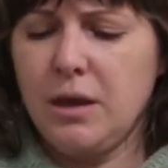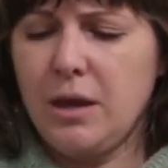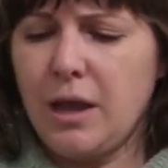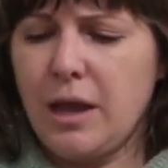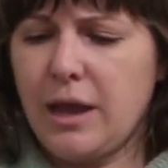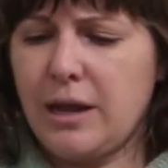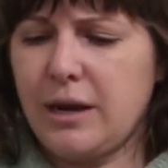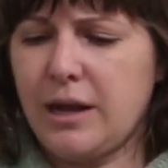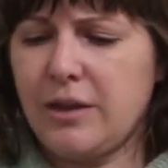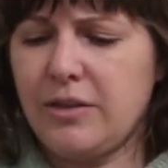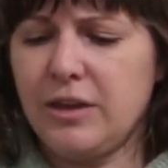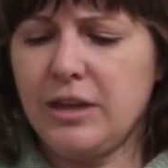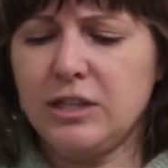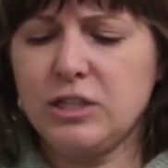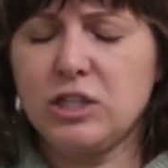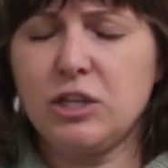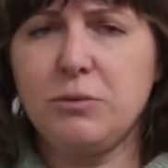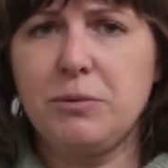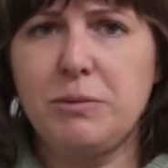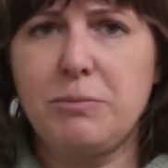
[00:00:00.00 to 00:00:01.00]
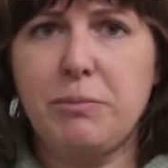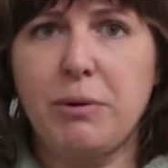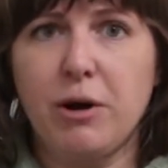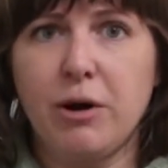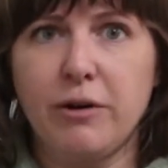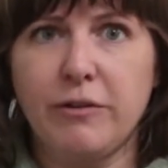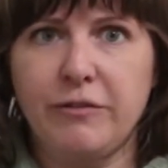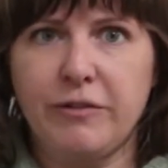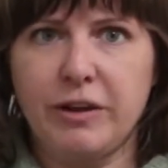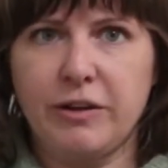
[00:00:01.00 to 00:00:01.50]
I think it's going to be
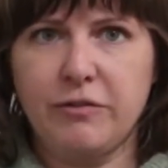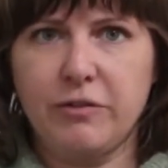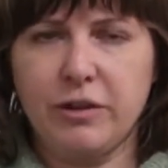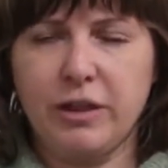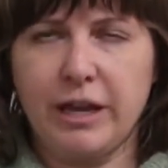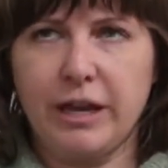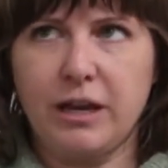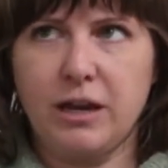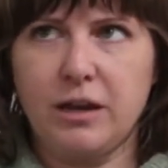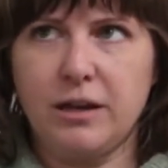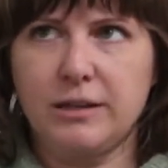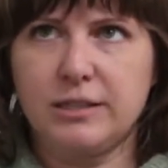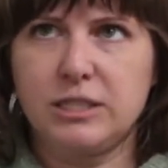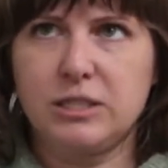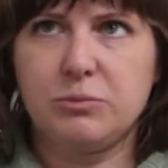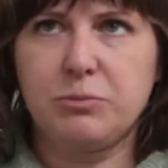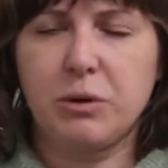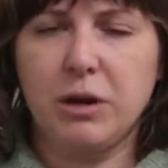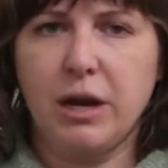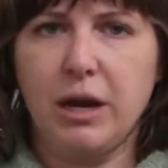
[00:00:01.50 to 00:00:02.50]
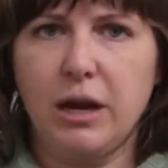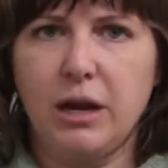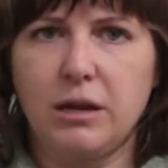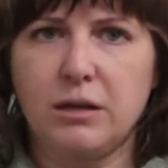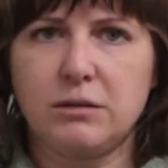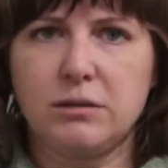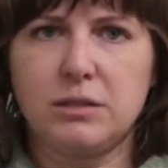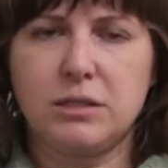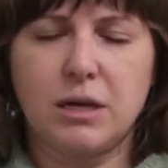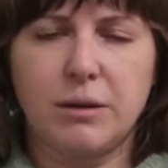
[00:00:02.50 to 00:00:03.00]
perfect for like a
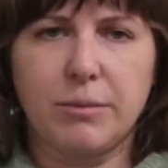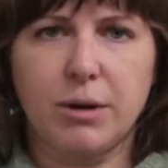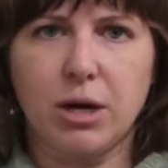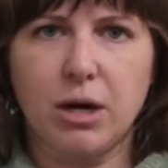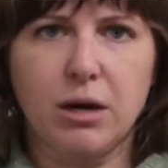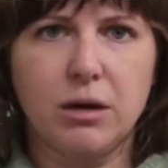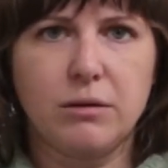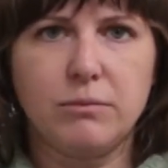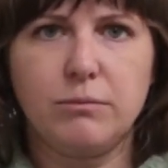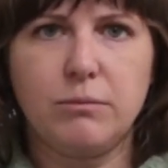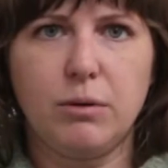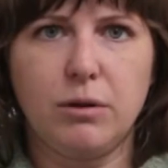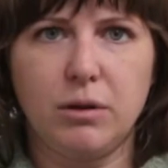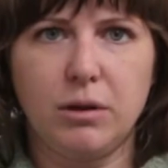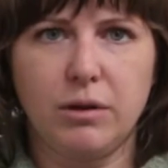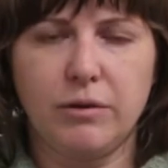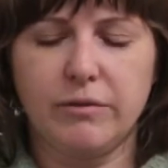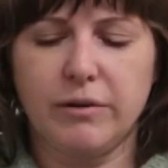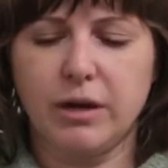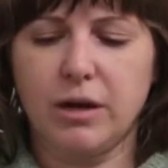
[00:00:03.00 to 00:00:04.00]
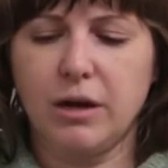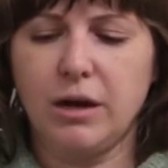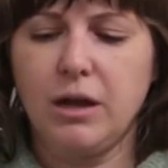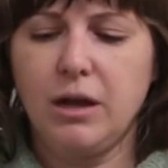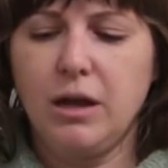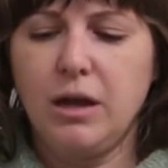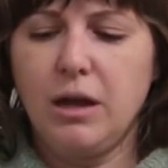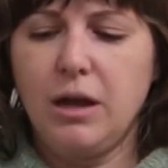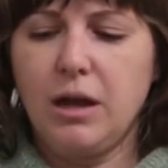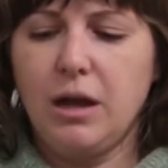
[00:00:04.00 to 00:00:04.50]
spring summer pullover.
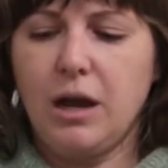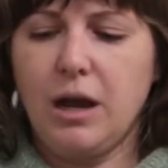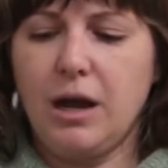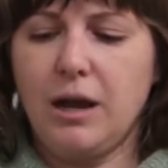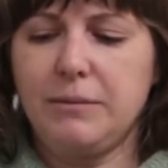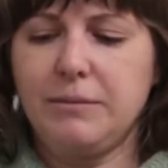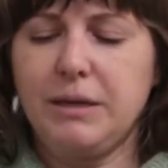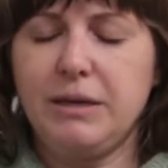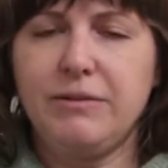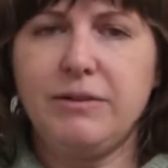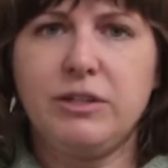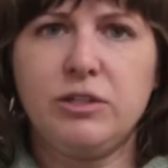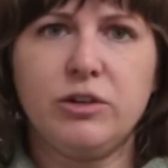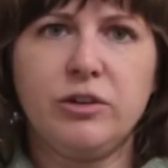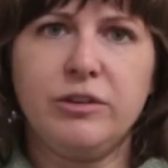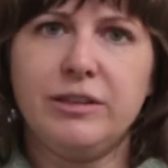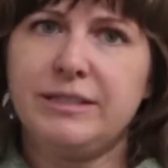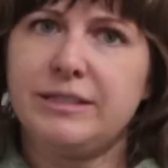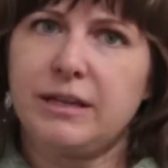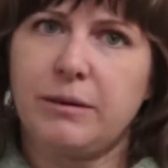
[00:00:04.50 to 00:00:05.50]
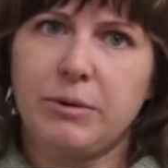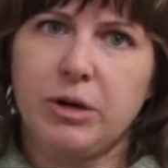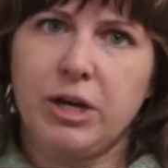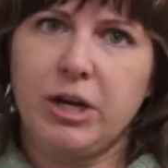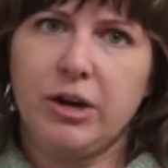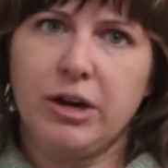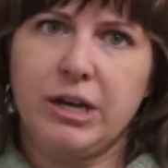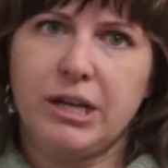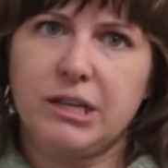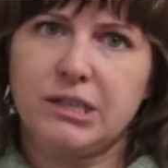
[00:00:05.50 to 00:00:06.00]
Even during the summer
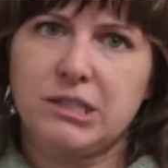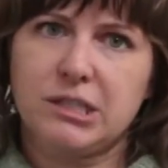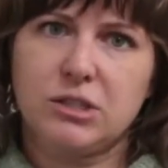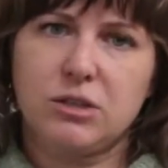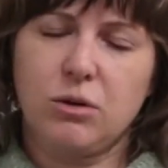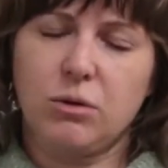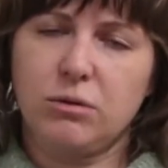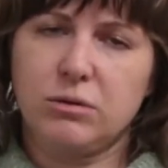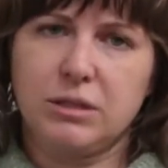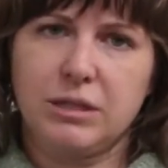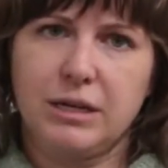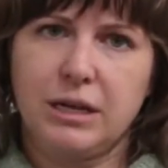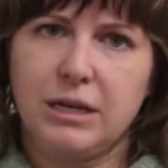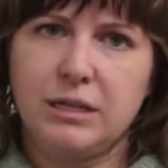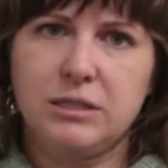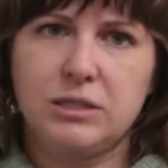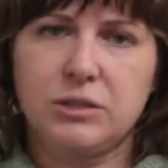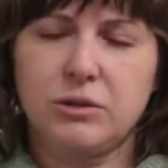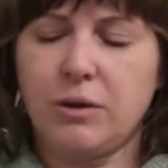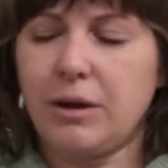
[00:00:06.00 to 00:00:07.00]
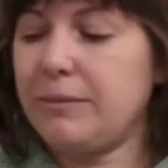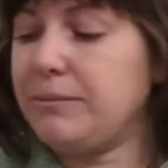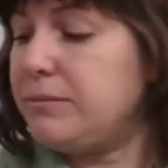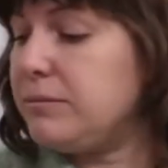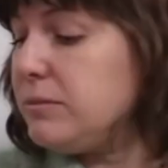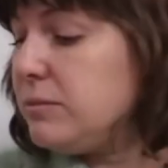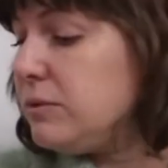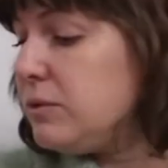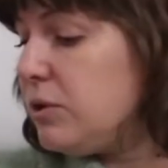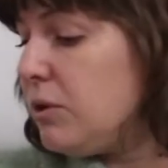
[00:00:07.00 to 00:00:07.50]
here, it gets cold at night, so
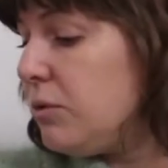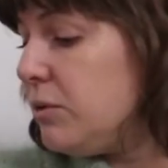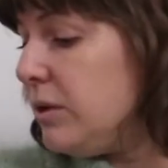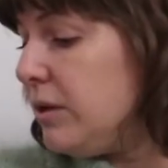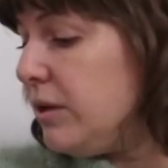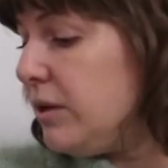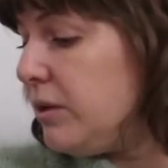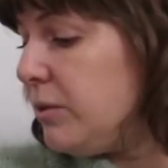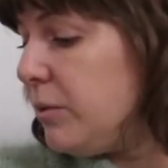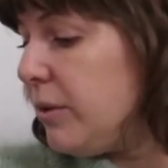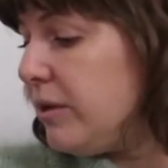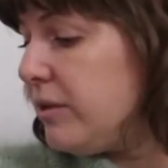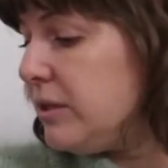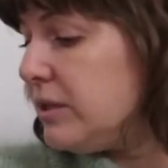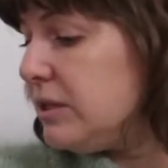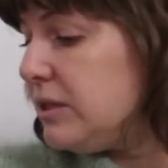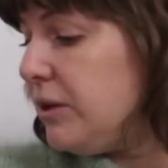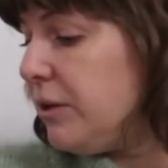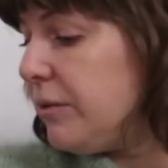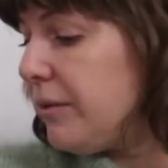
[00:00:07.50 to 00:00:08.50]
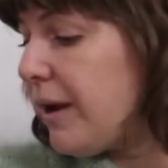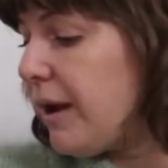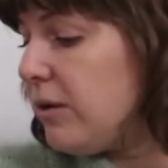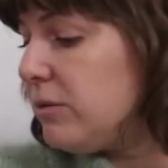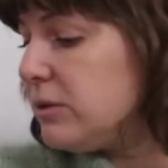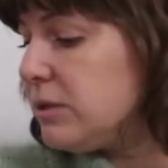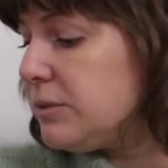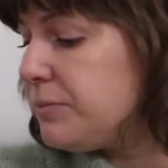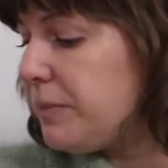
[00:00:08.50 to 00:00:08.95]
I'm totally going to wear this year round.